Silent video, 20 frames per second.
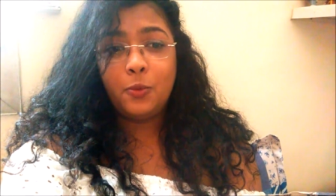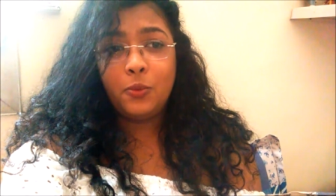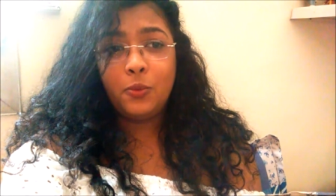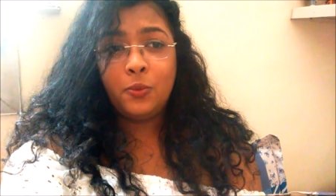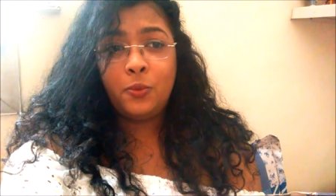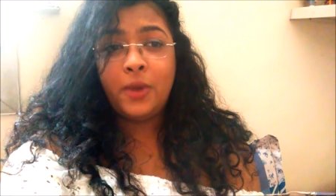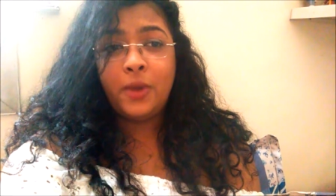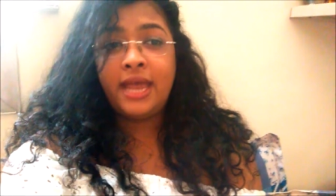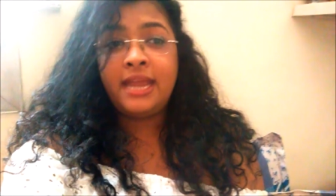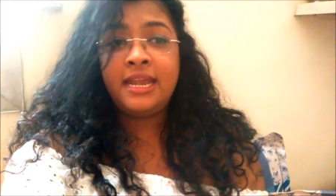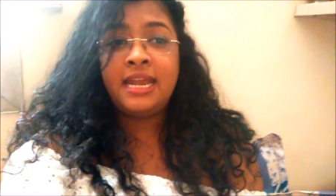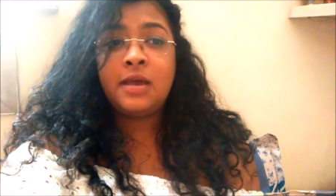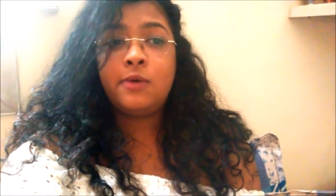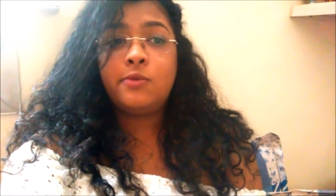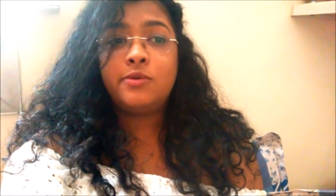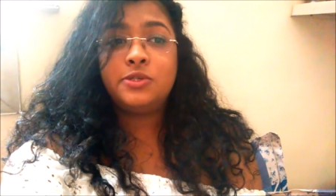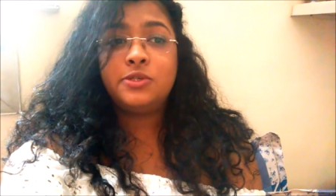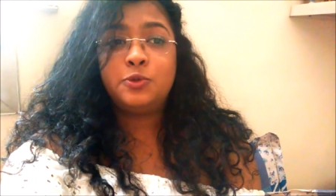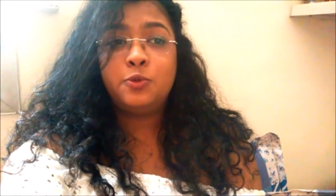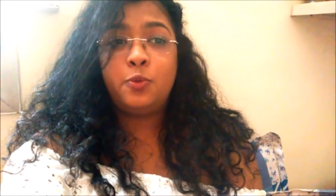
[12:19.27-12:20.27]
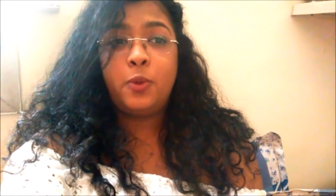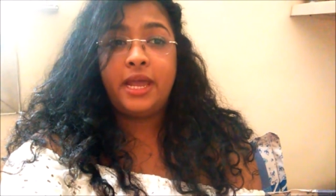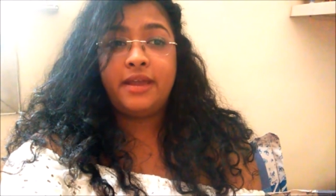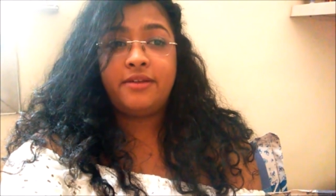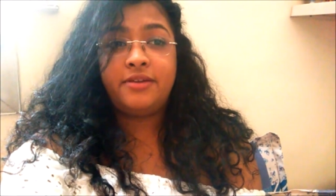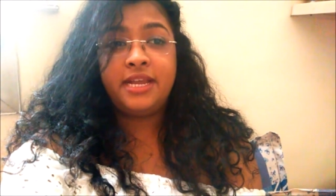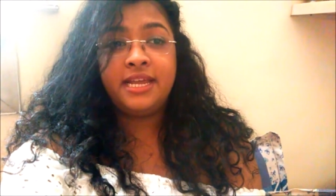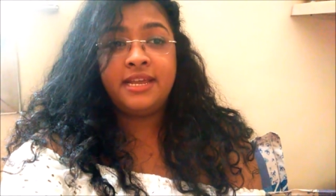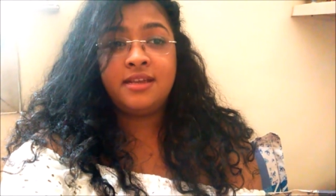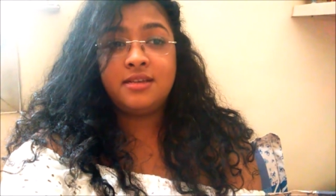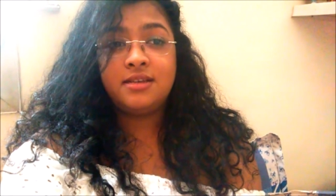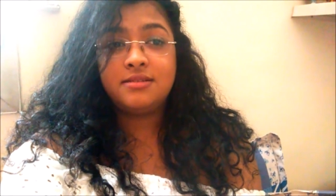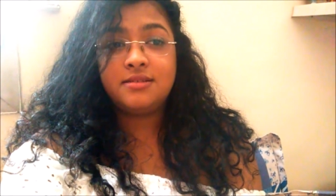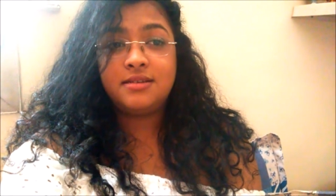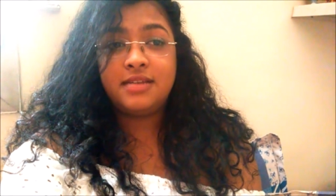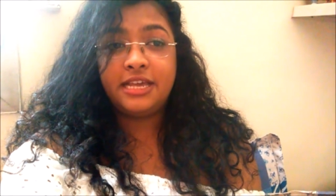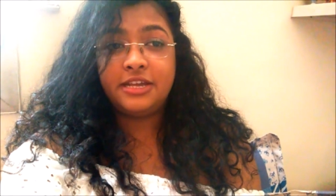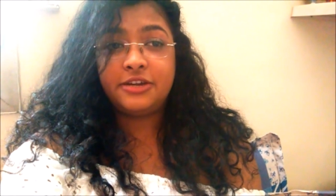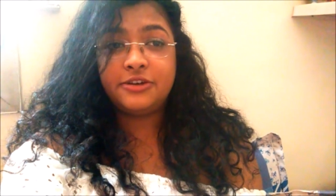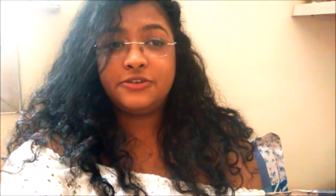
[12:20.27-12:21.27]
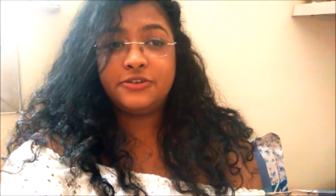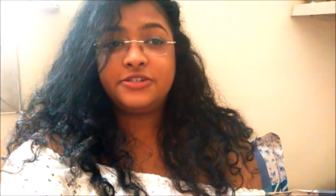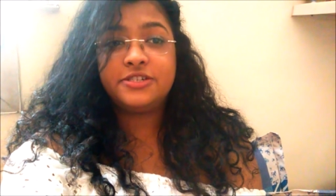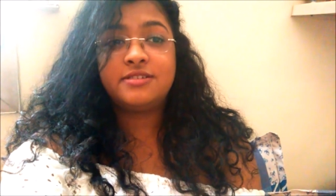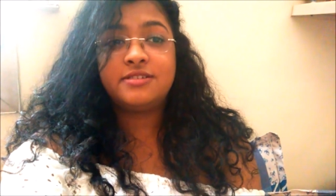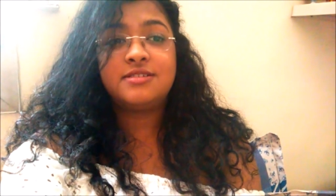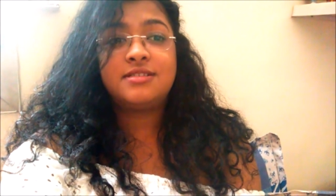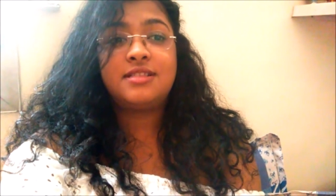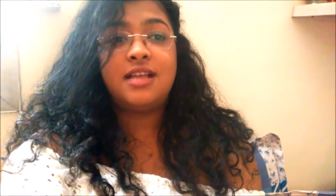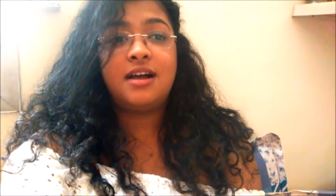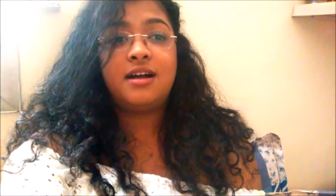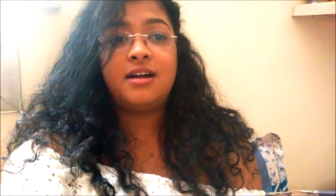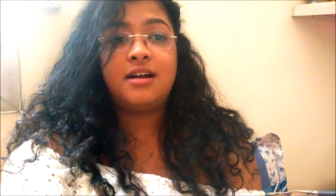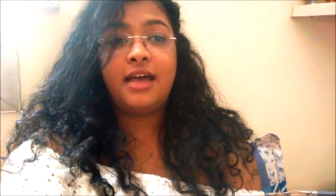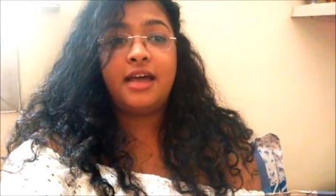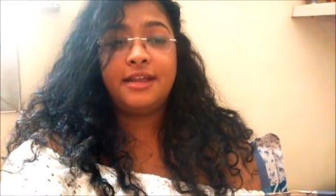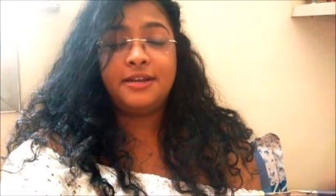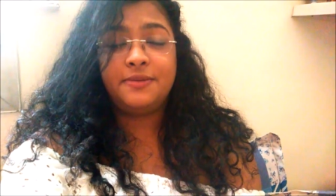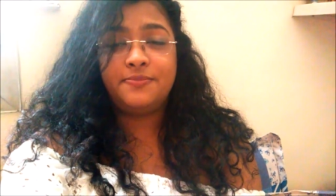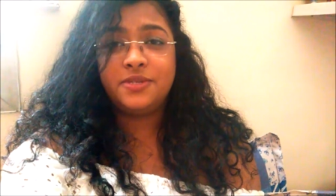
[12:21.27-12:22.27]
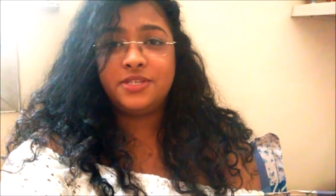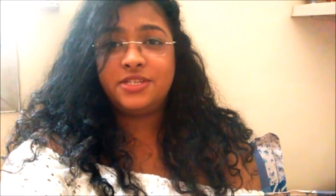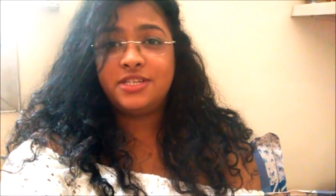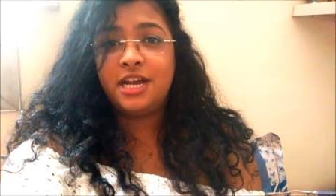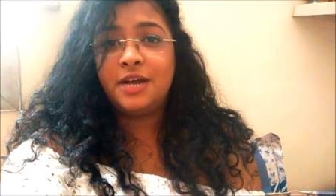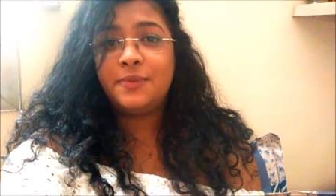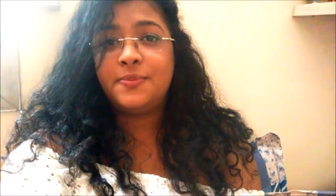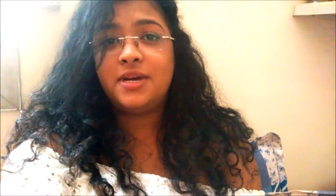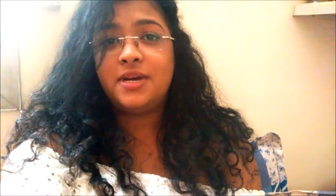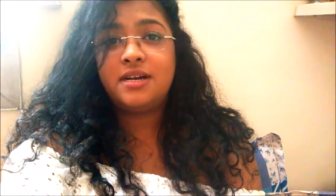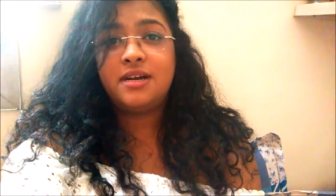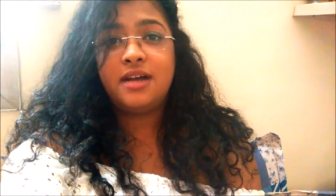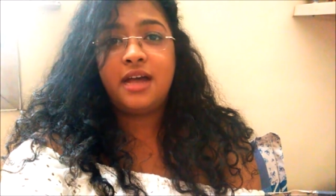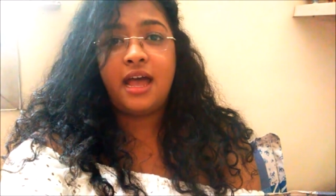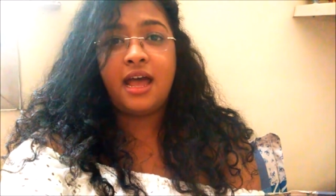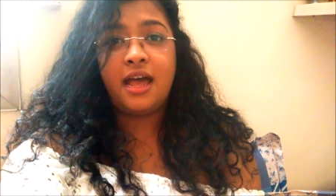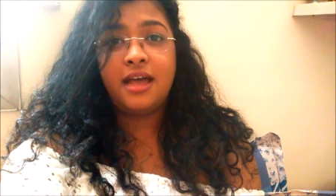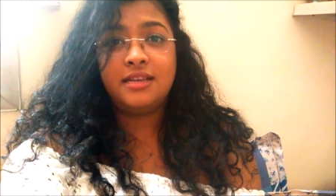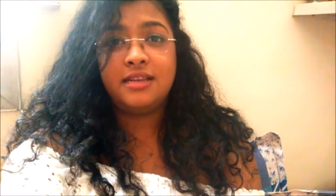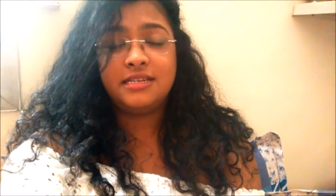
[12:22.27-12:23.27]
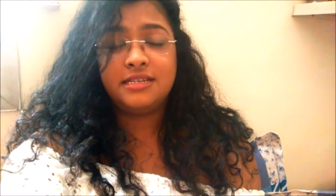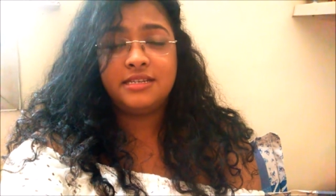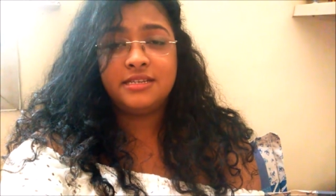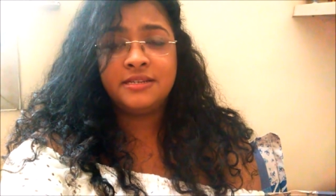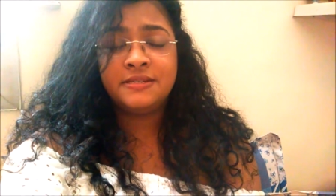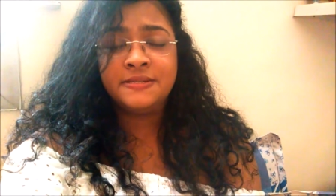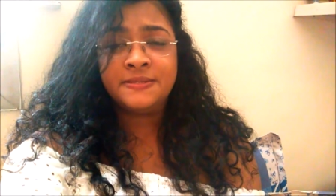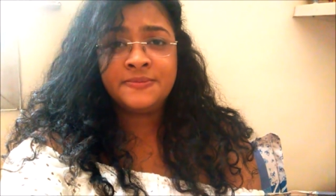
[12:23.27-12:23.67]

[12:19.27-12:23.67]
when I was wearing like a kurta and a pajama and,